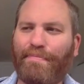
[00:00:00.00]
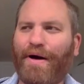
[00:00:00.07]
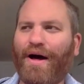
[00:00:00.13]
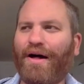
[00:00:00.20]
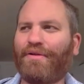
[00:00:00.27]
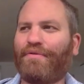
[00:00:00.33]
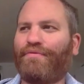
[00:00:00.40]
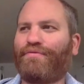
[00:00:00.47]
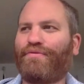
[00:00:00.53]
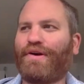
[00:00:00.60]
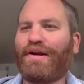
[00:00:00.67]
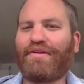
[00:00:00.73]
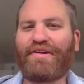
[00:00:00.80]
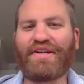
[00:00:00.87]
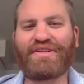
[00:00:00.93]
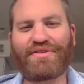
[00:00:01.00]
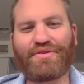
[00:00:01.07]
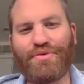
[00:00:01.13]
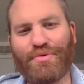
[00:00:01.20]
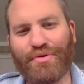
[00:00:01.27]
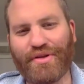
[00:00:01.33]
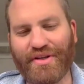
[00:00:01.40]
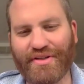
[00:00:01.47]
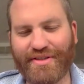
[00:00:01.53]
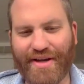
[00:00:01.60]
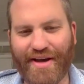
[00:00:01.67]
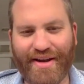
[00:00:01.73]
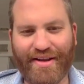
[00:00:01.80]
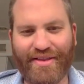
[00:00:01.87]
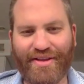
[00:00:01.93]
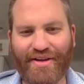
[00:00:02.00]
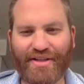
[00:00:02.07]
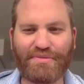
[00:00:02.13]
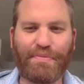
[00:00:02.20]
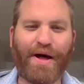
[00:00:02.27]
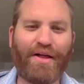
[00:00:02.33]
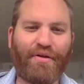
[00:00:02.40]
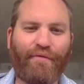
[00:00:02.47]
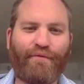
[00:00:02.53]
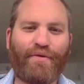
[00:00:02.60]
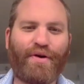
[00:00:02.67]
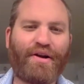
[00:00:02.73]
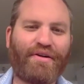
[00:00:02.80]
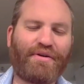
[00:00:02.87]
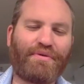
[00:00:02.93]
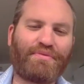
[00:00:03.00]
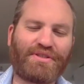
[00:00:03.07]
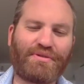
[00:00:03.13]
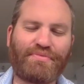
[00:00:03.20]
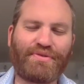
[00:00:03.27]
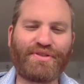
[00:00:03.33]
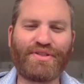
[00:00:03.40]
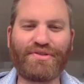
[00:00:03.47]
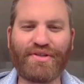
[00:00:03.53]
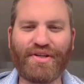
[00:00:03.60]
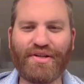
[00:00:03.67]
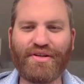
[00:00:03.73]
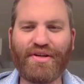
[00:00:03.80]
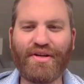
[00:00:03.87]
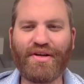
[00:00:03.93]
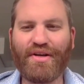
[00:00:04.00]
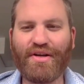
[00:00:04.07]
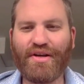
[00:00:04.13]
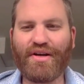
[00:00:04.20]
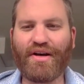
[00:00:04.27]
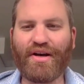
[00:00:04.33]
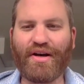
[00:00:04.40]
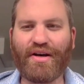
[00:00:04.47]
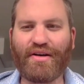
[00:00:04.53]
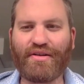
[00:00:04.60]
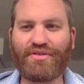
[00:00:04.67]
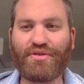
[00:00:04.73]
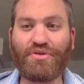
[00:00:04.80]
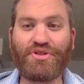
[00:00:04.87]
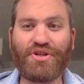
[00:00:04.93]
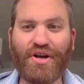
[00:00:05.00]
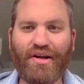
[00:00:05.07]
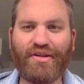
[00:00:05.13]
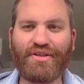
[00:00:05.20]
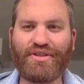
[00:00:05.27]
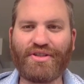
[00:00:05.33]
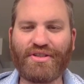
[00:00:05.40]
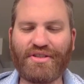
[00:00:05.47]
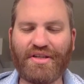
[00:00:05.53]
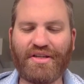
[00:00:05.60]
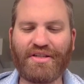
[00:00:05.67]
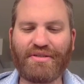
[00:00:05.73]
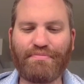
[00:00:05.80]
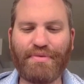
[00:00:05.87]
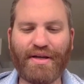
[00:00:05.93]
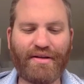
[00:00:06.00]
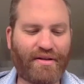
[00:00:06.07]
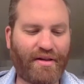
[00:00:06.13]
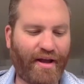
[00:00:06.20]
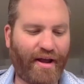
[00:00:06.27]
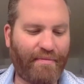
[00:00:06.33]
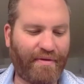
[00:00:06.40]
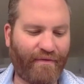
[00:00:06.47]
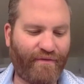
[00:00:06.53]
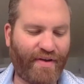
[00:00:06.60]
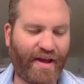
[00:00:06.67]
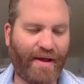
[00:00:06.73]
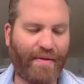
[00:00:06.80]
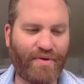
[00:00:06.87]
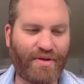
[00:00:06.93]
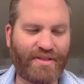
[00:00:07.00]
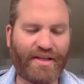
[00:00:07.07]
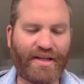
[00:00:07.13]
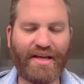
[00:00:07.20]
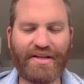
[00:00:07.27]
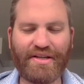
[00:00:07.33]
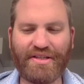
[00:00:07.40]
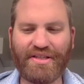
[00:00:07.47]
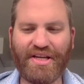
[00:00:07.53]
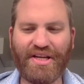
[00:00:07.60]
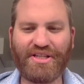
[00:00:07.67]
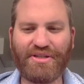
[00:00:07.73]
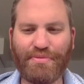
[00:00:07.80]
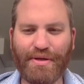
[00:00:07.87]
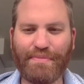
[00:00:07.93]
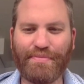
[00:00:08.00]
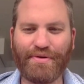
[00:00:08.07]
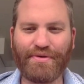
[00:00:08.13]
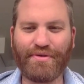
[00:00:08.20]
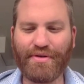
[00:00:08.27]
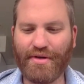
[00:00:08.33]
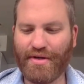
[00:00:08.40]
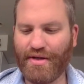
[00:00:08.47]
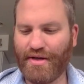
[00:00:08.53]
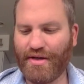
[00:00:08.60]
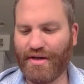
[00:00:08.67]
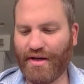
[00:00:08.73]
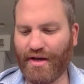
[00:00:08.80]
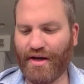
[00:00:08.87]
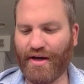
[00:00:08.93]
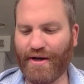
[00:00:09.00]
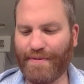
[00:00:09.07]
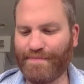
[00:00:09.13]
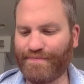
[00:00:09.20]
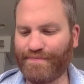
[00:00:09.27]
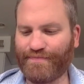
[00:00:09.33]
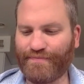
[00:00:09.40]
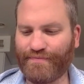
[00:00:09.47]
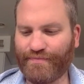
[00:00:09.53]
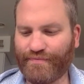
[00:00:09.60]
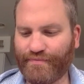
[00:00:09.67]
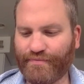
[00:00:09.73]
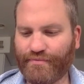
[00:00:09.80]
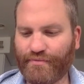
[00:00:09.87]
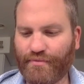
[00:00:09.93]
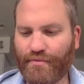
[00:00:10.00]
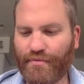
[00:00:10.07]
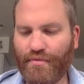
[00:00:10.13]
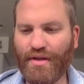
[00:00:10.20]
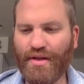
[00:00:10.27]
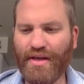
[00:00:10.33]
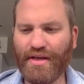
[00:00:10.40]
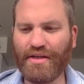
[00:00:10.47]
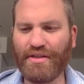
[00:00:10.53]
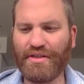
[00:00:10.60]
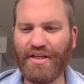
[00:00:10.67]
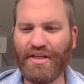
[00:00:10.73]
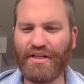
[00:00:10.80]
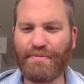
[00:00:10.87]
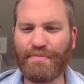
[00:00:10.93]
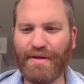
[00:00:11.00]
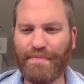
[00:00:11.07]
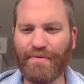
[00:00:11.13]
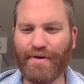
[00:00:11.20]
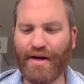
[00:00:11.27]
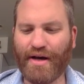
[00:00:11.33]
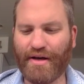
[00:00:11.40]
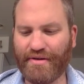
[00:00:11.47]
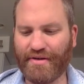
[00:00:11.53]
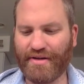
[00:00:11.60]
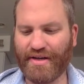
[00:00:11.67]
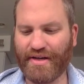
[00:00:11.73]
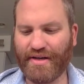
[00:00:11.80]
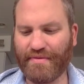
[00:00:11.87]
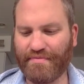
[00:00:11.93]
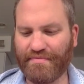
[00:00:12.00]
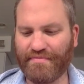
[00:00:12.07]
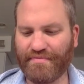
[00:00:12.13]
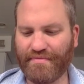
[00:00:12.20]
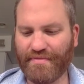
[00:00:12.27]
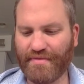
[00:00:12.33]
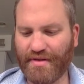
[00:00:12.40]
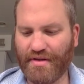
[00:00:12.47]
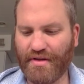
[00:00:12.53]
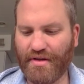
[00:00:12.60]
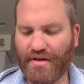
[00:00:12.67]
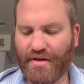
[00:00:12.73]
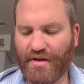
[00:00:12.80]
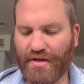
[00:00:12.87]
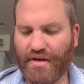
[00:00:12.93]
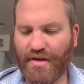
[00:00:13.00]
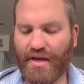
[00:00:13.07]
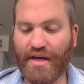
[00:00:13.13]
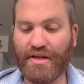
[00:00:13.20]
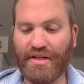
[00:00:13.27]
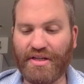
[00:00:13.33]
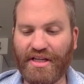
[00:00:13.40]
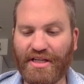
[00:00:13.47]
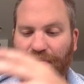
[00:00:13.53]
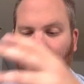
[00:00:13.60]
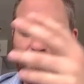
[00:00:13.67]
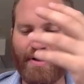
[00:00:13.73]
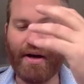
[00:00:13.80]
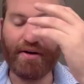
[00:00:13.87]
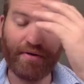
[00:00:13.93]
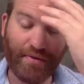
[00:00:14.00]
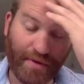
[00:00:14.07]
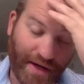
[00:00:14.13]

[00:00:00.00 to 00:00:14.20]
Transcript: the Paulo Freire school of these kind of things. Paulo Freire was a Brazilian uh, sociologist, and his big claim to fame was that he could teach people. Um, he could teach people how to. Um, he could teach people how to